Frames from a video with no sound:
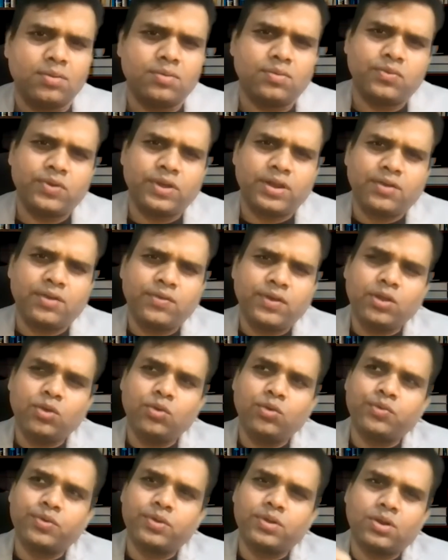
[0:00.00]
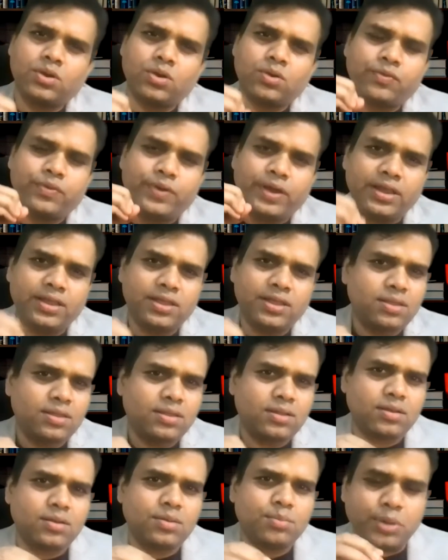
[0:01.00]
Wherever your faith,
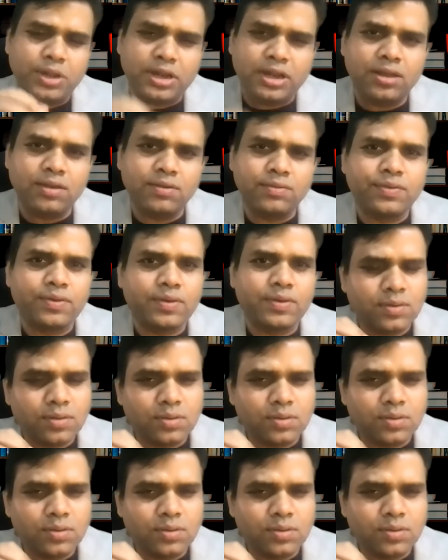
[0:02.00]
belief,